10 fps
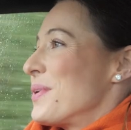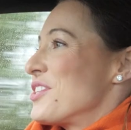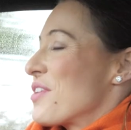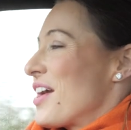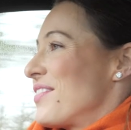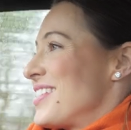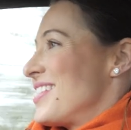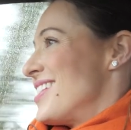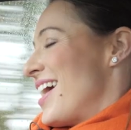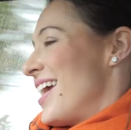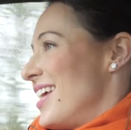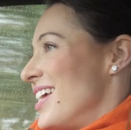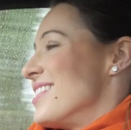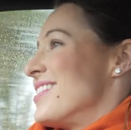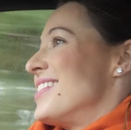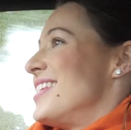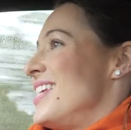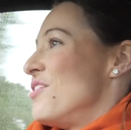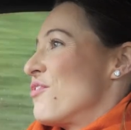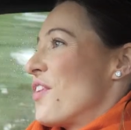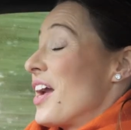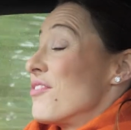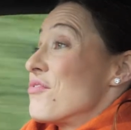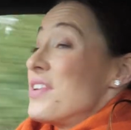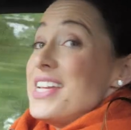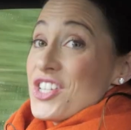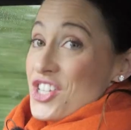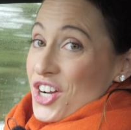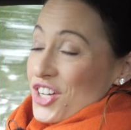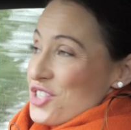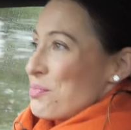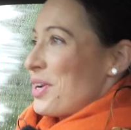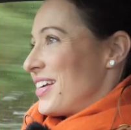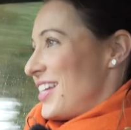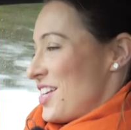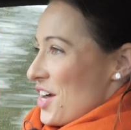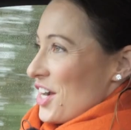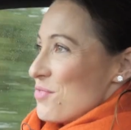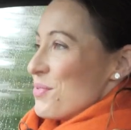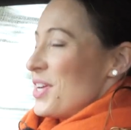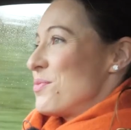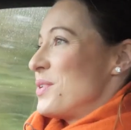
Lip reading: we're driving today is the T5 Recharge plug-in hybrid,